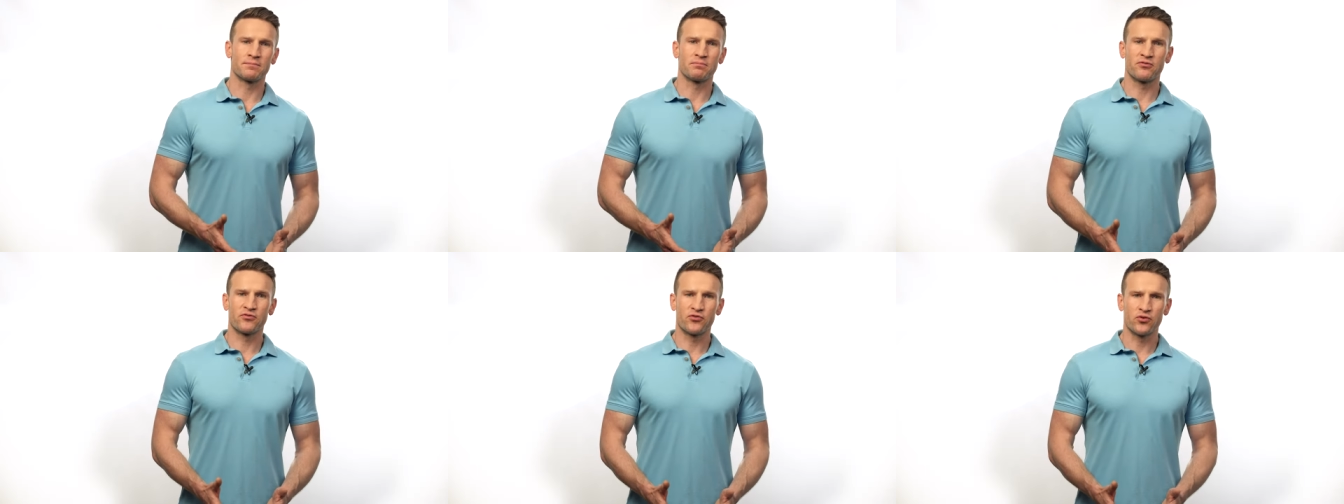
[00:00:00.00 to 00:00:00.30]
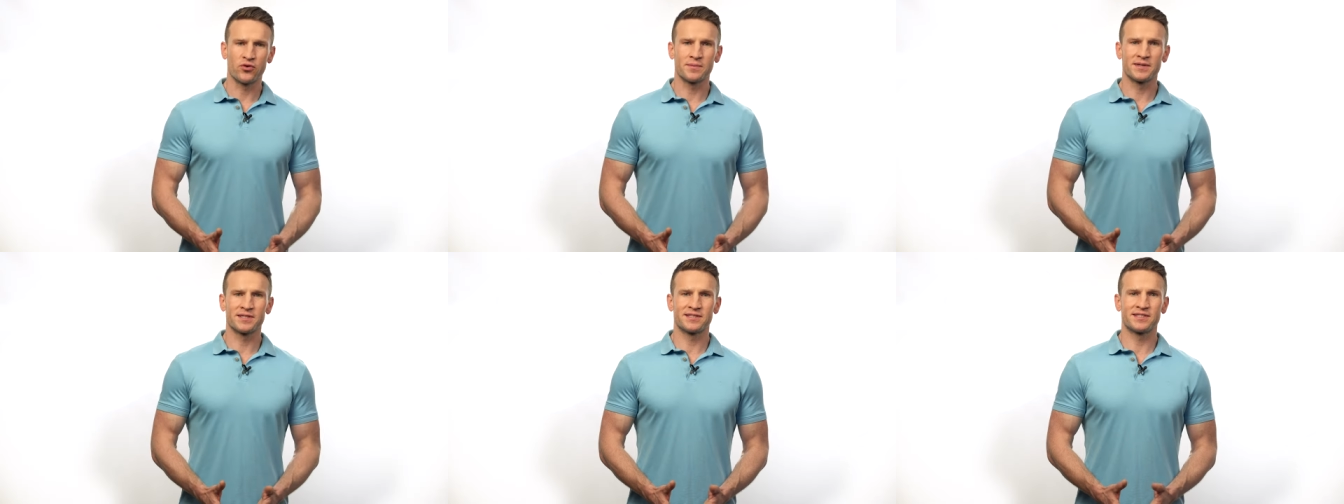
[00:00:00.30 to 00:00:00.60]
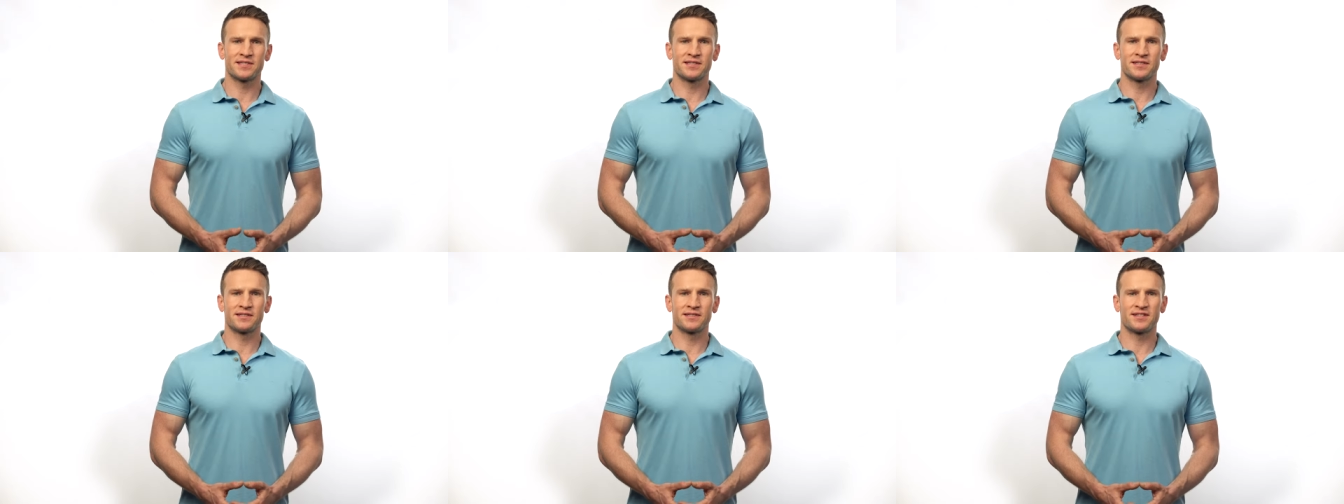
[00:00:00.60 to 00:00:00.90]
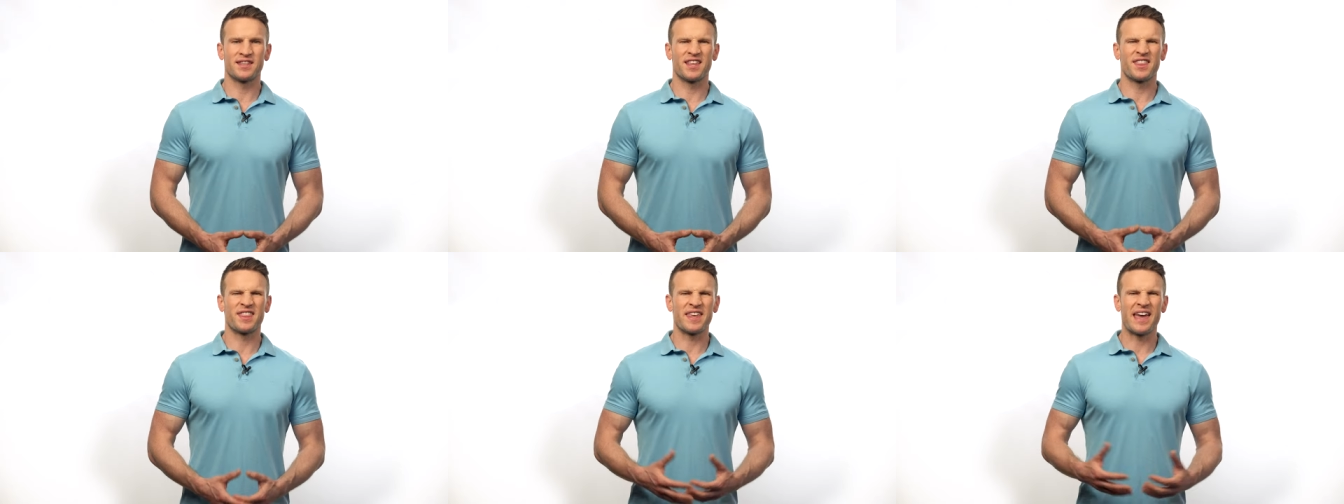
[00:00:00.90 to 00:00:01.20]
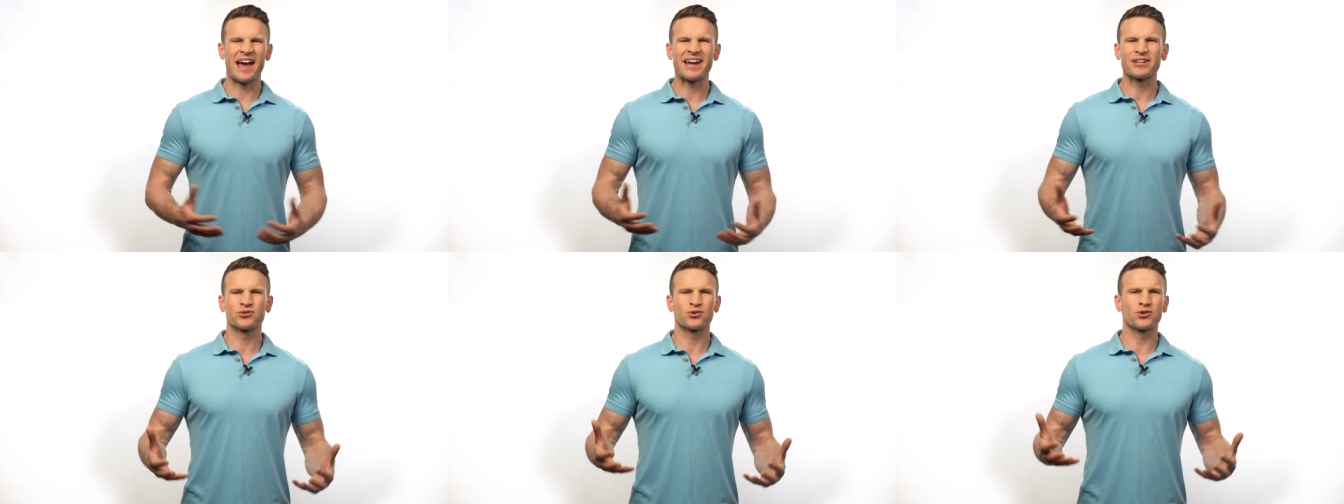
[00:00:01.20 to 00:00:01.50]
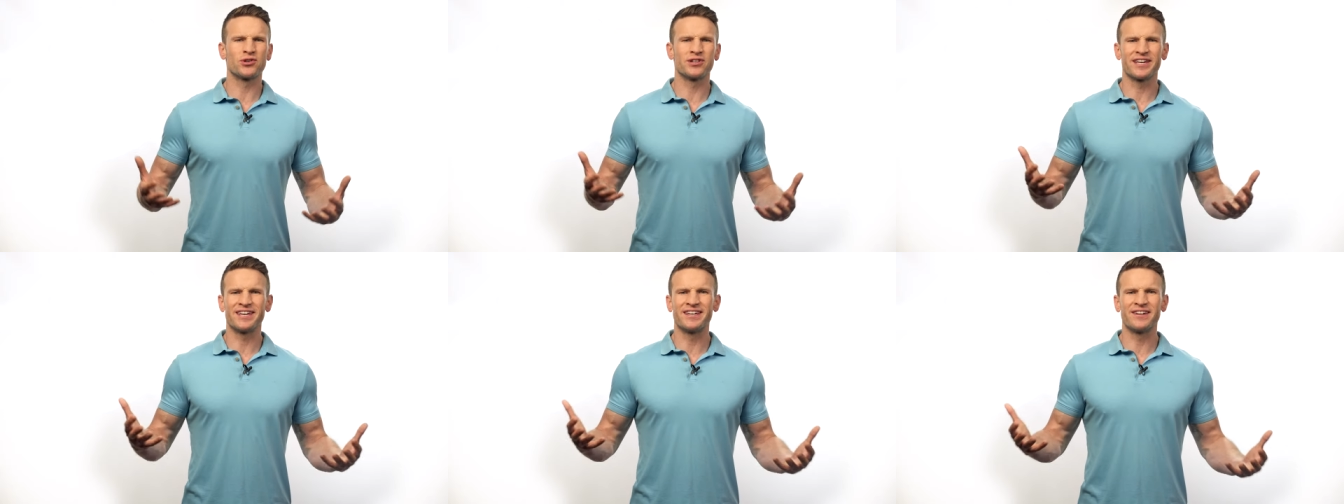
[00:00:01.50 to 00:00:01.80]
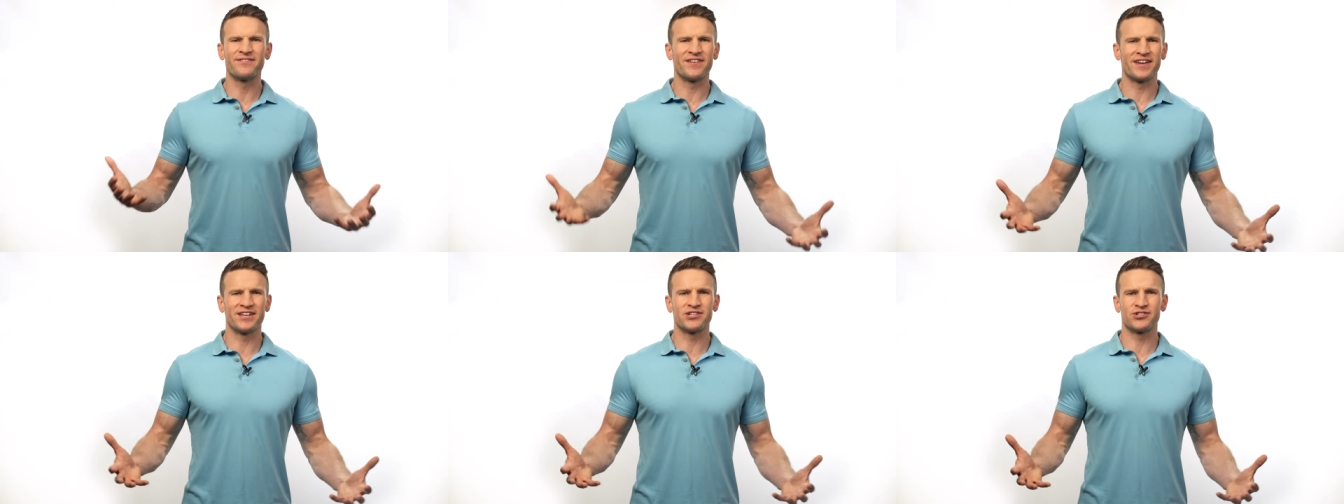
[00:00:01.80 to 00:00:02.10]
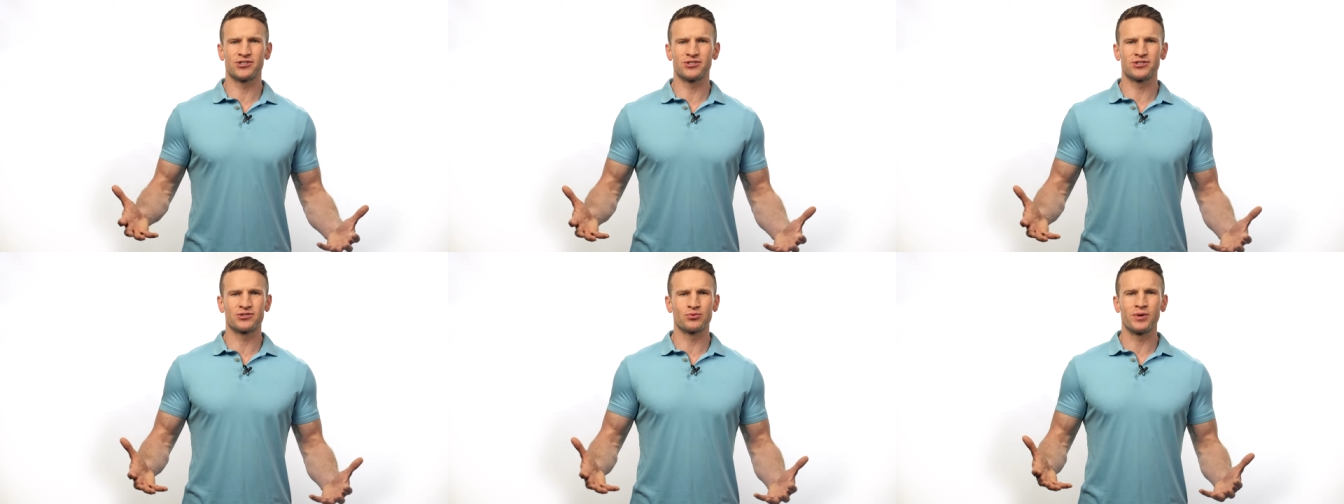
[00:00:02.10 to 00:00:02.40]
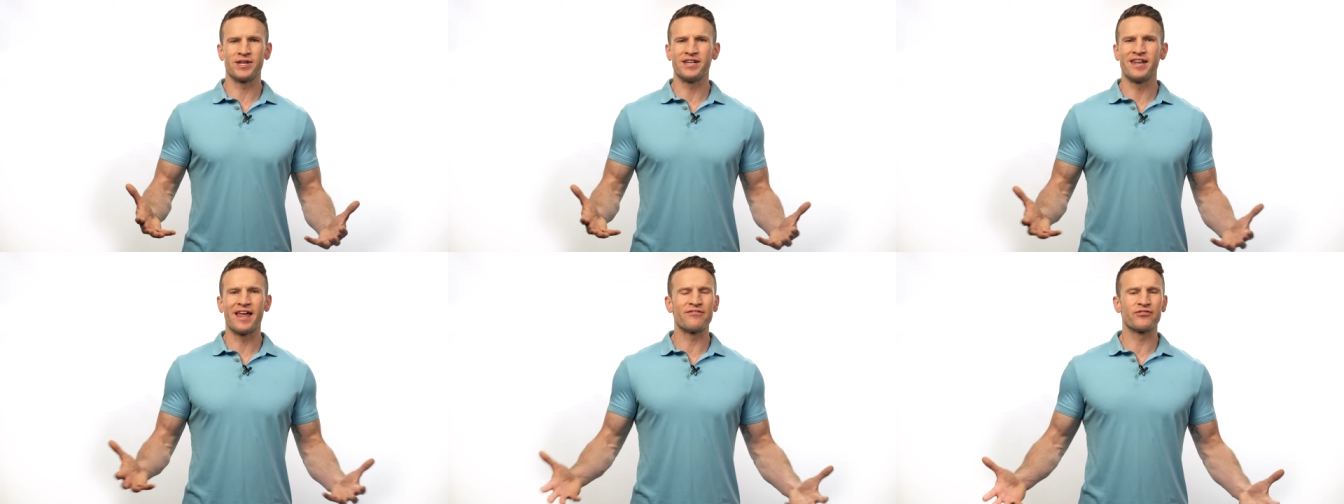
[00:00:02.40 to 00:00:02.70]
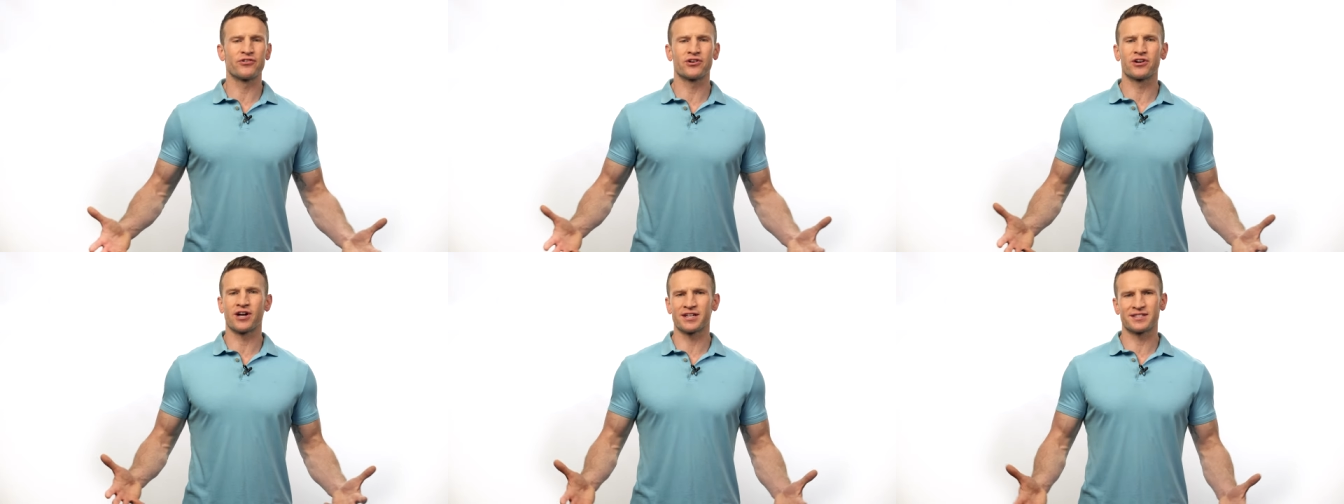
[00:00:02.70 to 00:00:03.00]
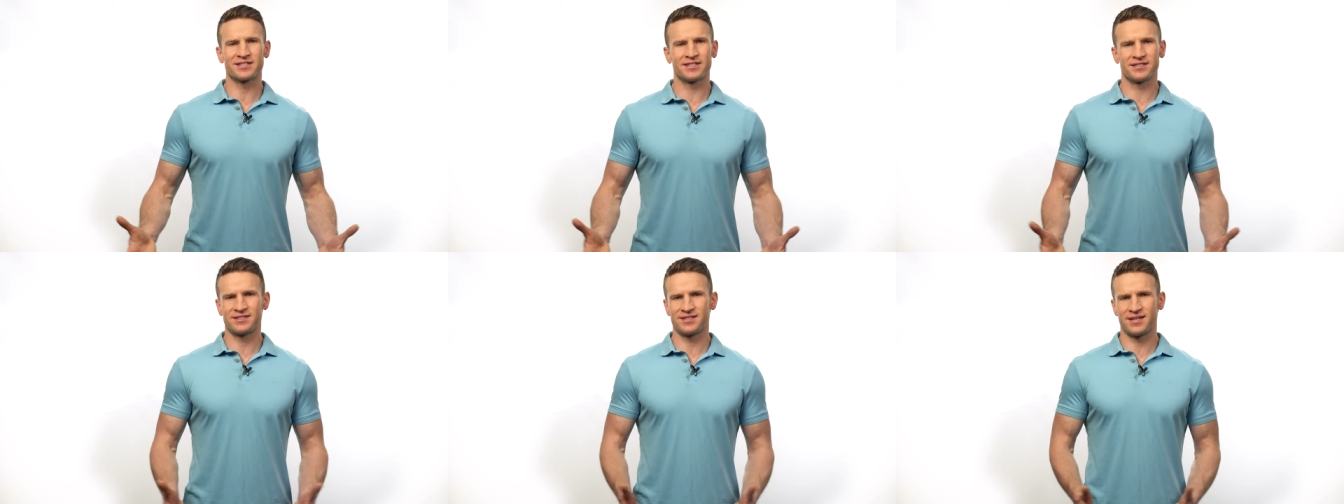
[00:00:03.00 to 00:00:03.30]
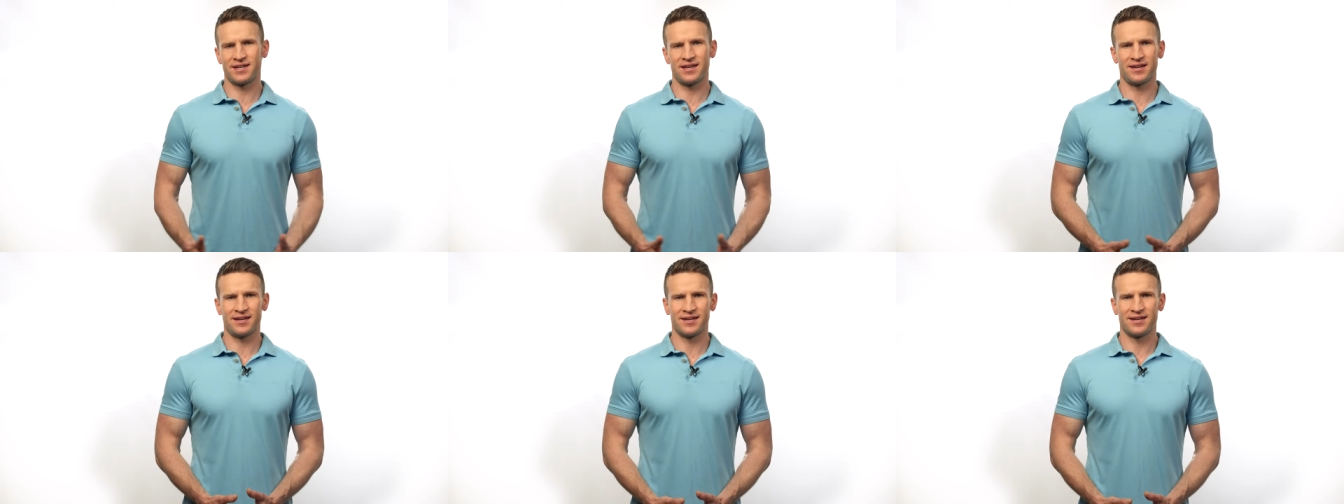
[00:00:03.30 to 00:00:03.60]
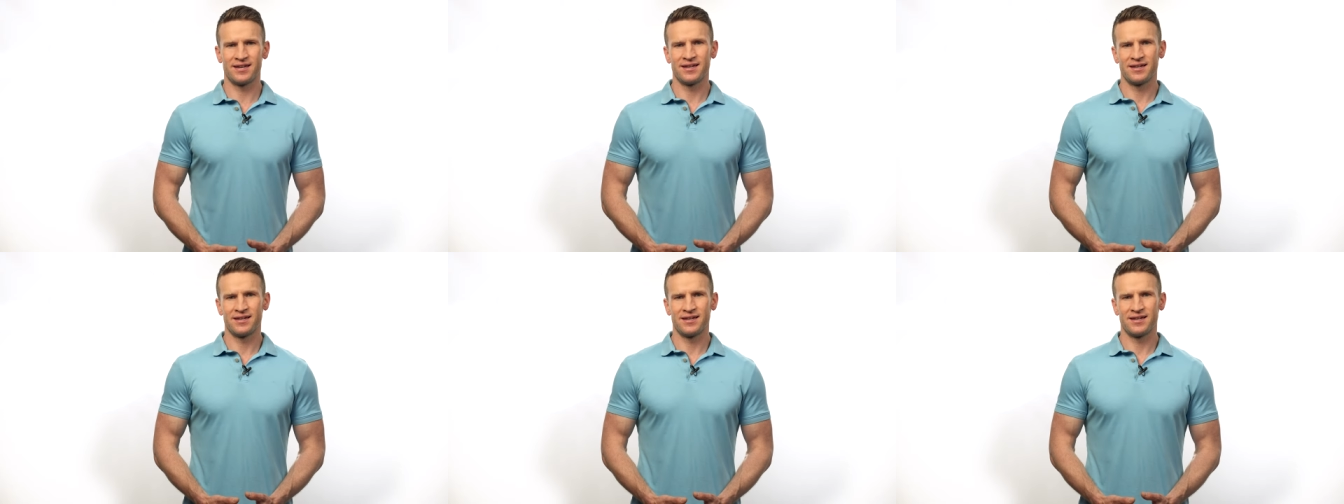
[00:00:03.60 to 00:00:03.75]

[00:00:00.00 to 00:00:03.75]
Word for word: performances, the theatrical innovations we never got to see.